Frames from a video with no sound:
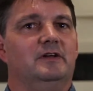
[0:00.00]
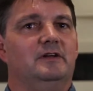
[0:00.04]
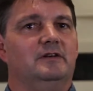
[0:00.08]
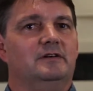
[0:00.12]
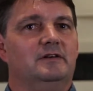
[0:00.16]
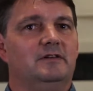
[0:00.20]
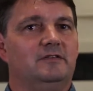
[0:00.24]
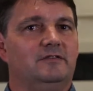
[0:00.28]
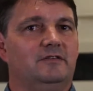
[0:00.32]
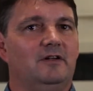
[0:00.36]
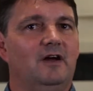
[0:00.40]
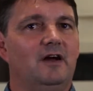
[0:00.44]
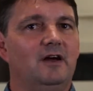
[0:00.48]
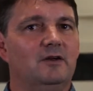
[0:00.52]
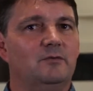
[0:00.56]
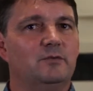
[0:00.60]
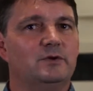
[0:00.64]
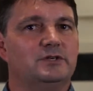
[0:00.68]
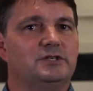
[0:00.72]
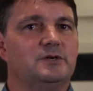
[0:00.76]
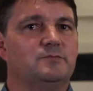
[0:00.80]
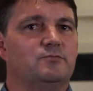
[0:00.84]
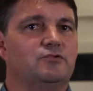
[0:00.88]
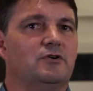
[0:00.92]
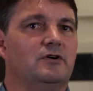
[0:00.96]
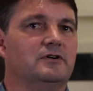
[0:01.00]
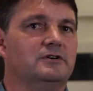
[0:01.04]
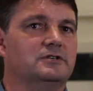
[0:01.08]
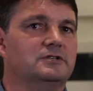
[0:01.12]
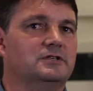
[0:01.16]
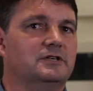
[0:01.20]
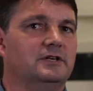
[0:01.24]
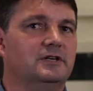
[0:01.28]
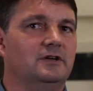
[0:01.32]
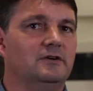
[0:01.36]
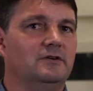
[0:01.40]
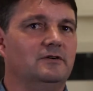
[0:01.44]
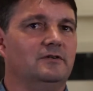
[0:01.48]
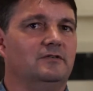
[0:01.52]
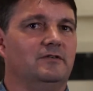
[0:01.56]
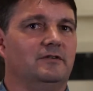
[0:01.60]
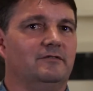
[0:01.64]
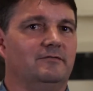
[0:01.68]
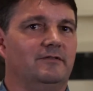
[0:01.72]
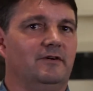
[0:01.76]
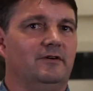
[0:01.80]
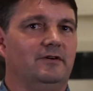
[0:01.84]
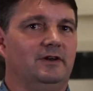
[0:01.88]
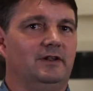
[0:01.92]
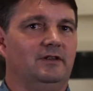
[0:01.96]
decide which approach to use in
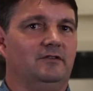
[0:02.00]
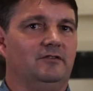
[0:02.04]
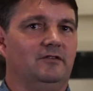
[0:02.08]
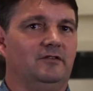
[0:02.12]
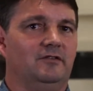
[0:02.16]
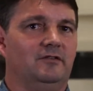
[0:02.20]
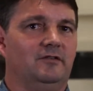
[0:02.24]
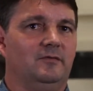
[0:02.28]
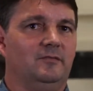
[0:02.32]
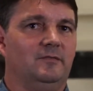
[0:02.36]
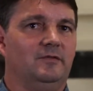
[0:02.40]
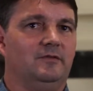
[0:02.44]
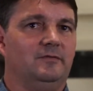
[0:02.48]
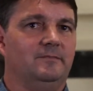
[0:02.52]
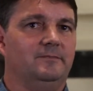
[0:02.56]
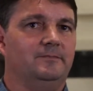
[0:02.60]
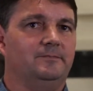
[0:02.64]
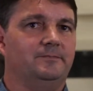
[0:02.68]
voting systems?